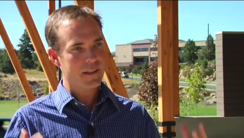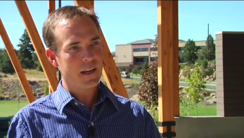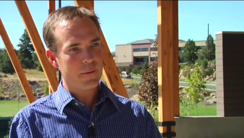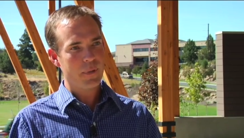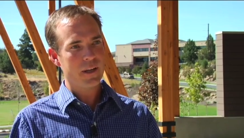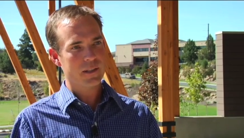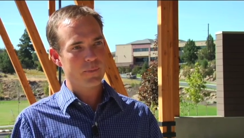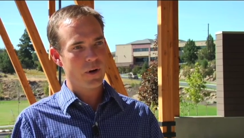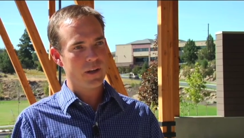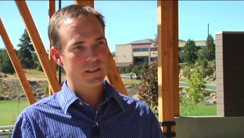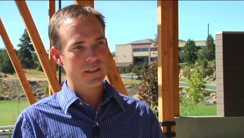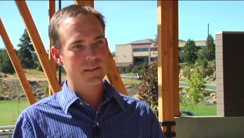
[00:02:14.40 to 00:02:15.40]
a complex
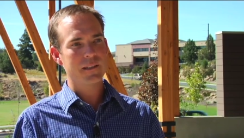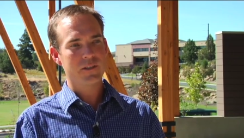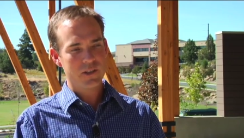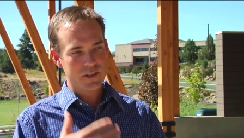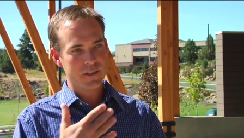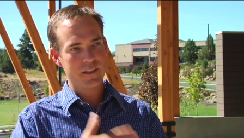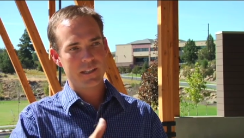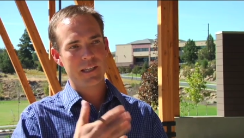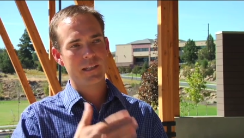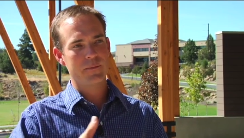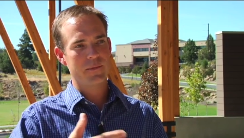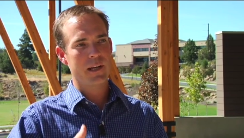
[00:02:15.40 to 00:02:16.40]
process and it's just going to
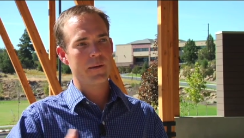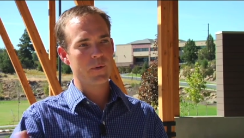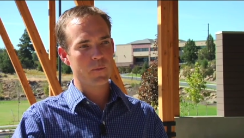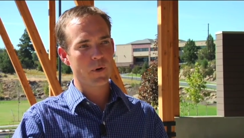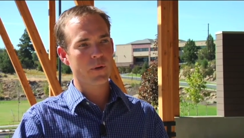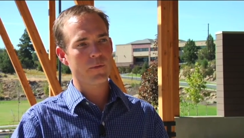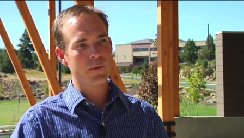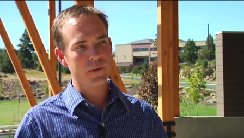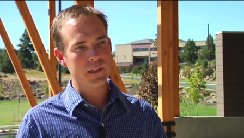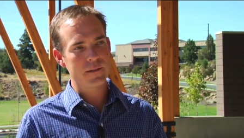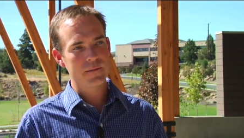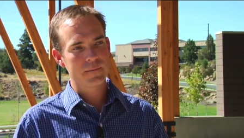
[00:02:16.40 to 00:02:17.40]
take some time to work through it.